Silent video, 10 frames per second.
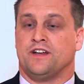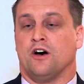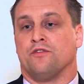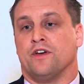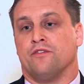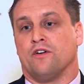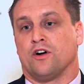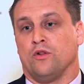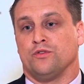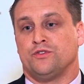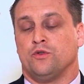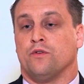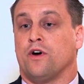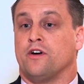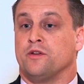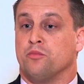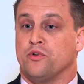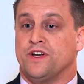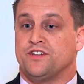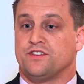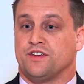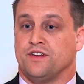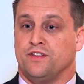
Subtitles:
Now, if they're close to have already breached